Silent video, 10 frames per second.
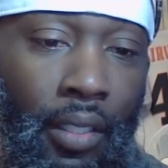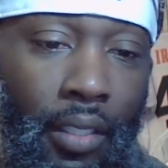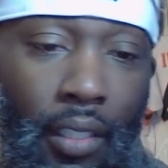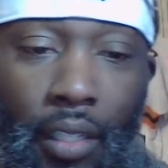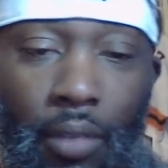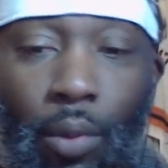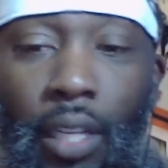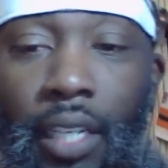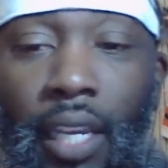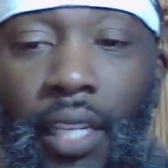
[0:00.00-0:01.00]
Shit, look what
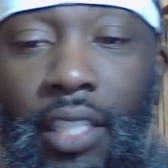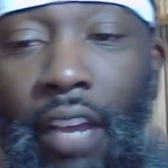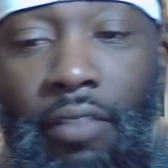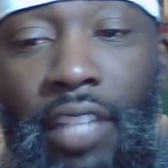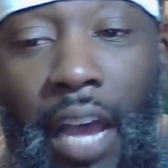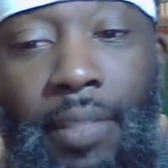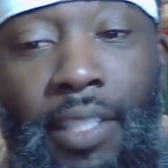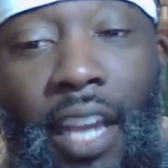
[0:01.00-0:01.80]
he did to Jeff Thomas.